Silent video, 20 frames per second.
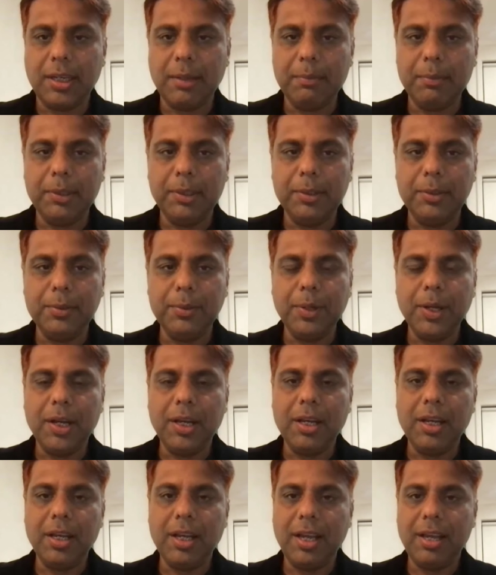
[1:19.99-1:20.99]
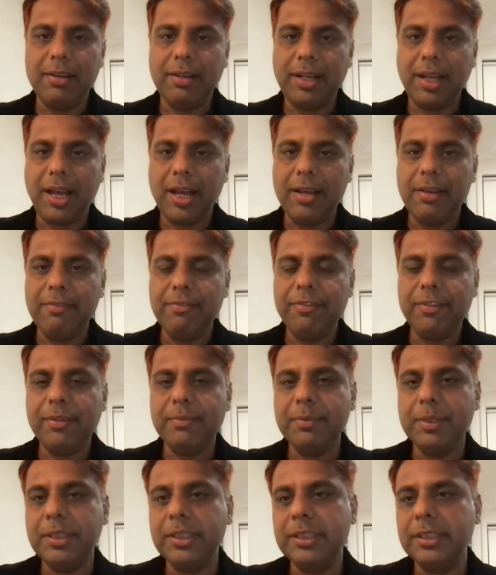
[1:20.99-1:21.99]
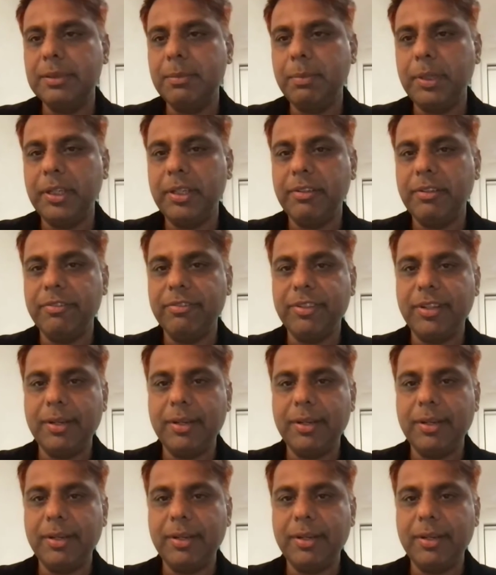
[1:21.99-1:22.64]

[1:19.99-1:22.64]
Kamal Dua, and I am from the discipline of